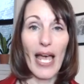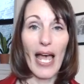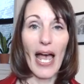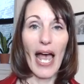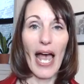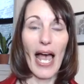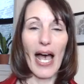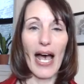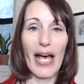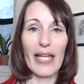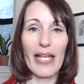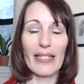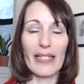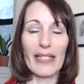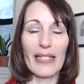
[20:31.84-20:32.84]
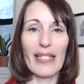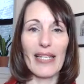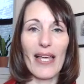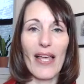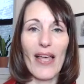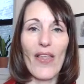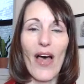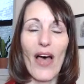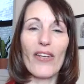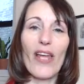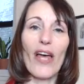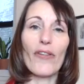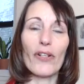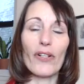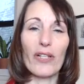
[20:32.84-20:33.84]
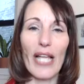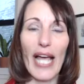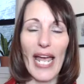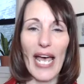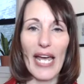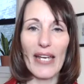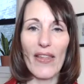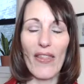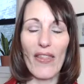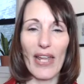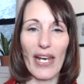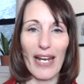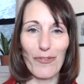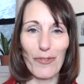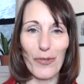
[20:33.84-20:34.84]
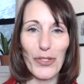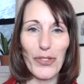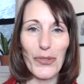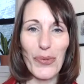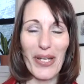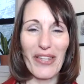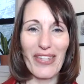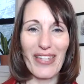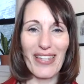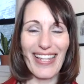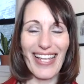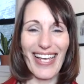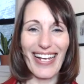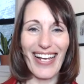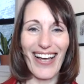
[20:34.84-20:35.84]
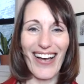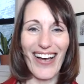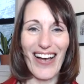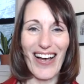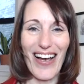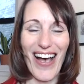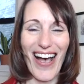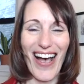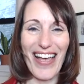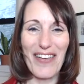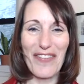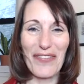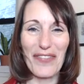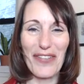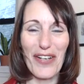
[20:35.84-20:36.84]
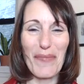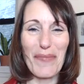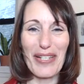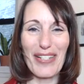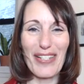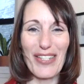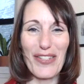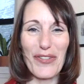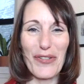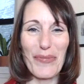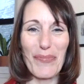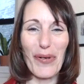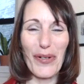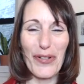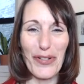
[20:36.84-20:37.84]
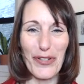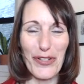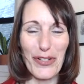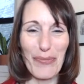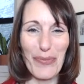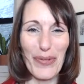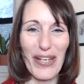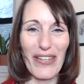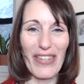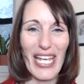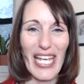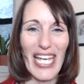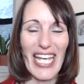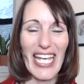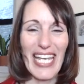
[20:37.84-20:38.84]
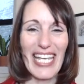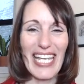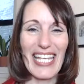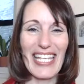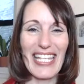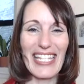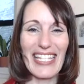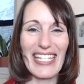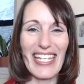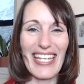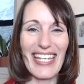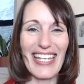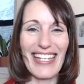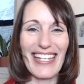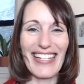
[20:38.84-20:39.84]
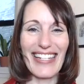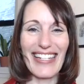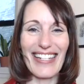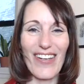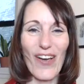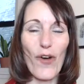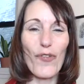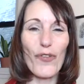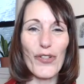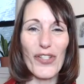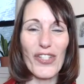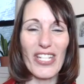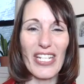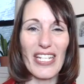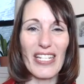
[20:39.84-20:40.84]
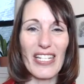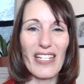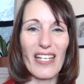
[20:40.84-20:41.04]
And another clan that I've worked with and that I've come into partnership with is in overseas.